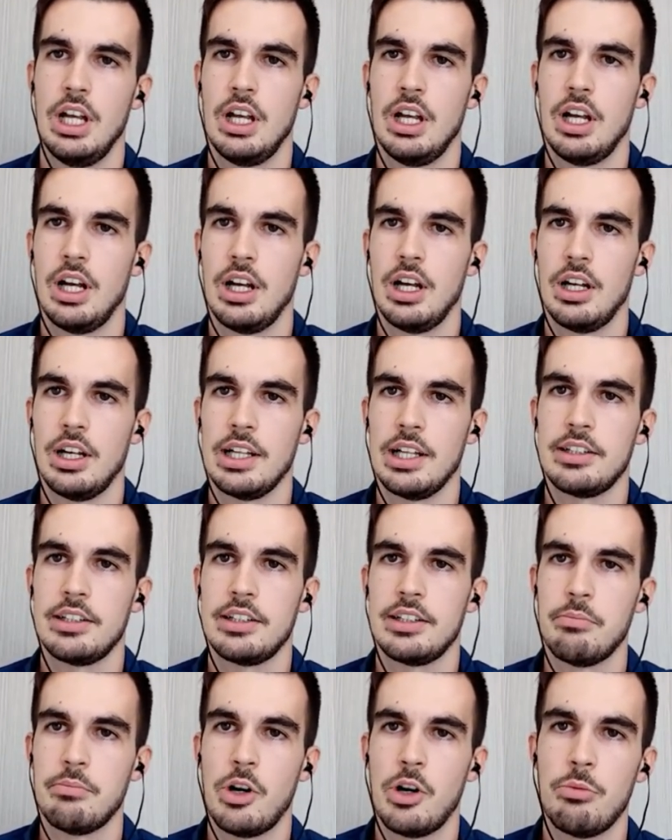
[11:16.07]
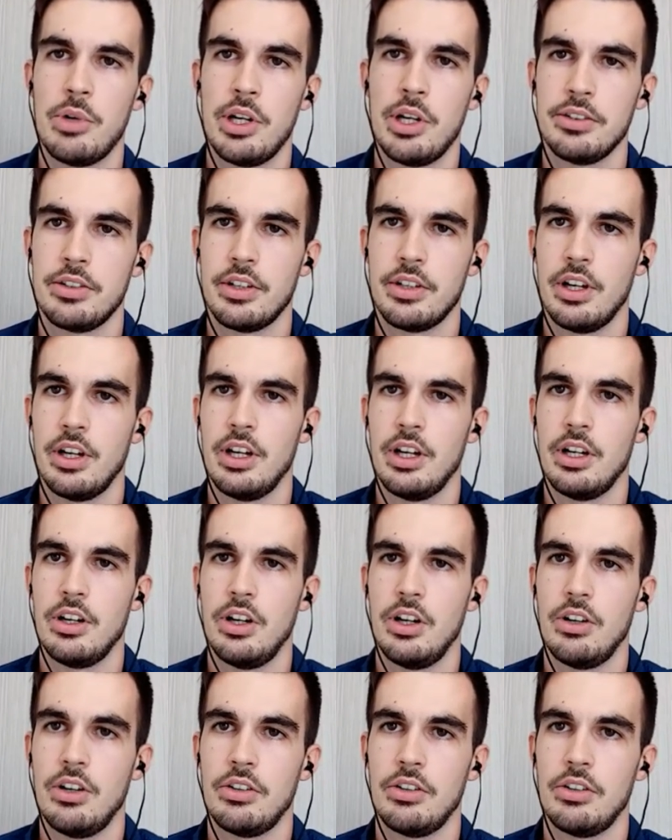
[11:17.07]
At the moment,
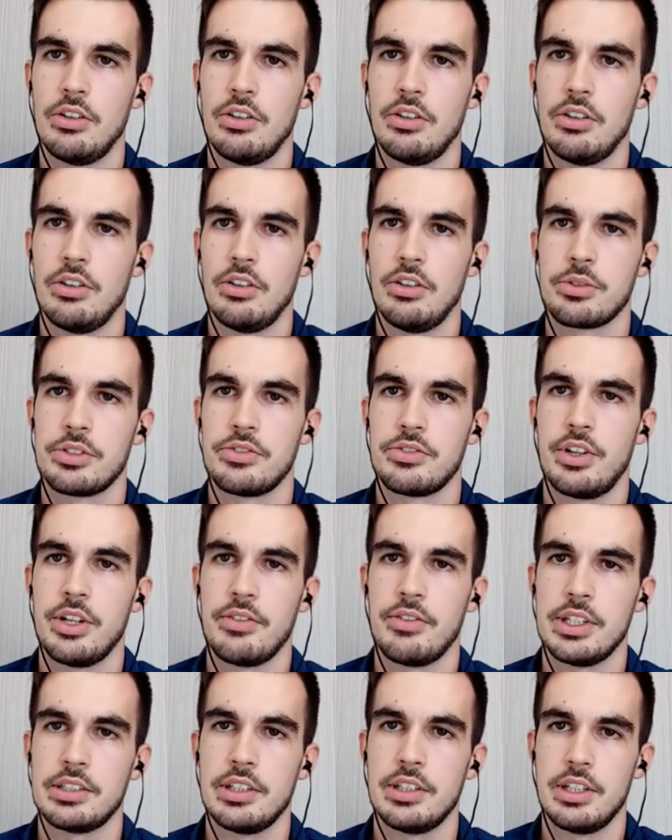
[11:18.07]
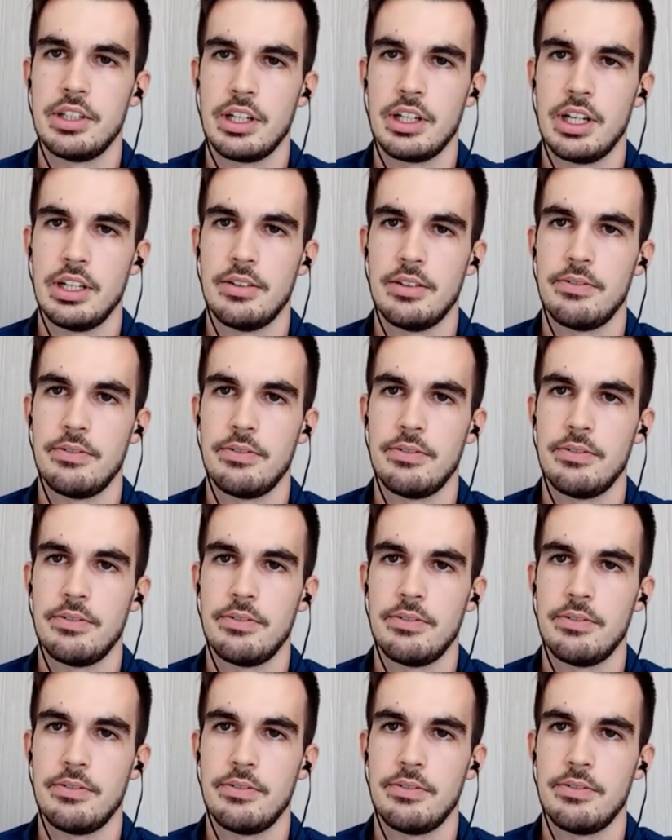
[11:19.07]
all of the platforms we are invested in